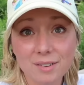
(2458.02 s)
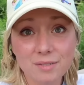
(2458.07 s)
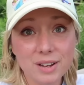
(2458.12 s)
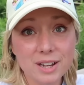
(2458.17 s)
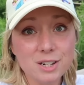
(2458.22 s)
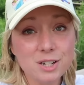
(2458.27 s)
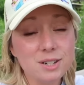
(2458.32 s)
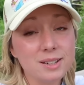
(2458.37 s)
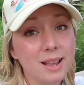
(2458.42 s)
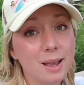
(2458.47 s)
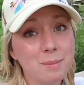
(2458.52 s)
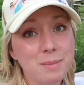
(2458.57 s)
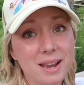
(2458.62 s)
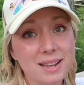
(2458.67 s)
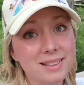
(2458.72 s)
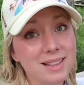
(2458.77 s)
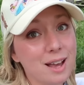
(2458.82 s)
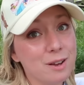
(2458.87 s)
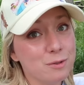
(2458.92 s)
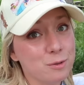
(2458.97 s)
eventually I
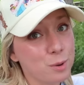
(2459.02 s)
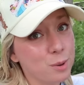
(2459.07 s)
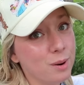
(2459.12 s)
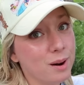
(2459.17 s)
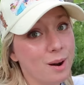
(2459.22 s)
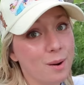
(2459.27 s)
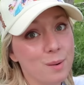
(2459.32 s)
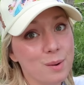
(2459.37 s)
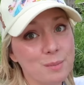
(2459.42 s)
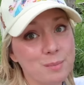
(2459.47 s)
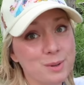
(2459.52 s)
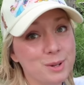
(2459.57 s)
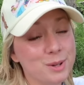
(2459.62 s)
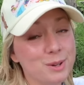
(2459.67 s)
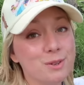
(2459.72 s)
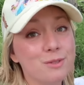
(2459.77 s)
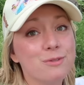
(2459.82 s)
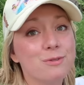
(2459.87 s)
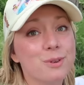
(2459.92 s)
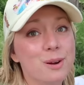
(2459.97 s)
made that four hour
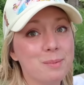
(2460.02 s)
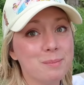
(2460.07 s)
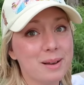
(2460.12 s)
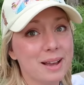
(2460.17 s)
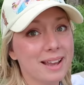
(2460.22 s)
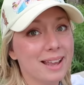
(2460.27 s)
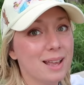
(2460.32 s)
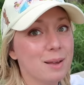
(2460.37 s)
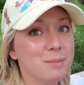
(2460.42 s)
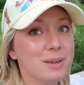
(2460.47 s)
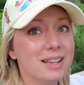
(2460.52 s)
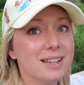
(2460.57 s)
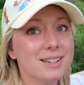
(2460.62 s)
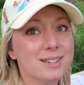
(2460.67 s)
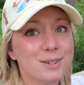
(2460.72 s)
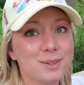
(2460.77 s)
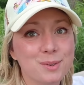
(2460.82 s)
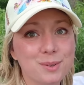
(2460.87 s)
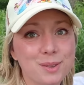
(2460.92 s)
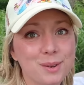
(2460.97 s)
move from Miami
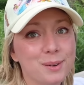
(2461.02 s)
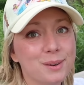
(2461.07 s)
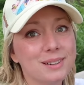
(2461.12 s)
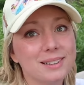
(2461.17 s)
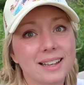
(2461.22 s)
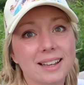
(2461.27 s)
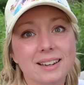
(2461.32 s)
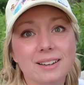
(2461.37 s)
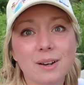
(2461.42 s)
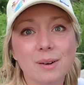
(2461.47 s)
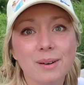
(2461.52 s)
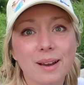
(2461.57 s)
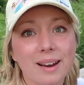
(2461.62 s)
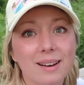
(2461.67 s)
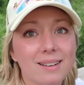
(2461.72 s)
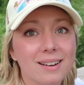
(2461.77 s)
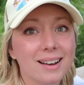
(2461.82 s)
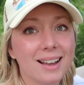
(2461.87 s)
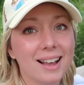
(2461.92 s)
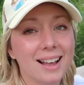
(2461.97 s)
to the Orlando
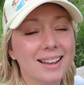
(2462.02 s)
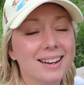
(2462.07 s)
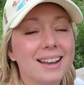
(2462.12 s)
area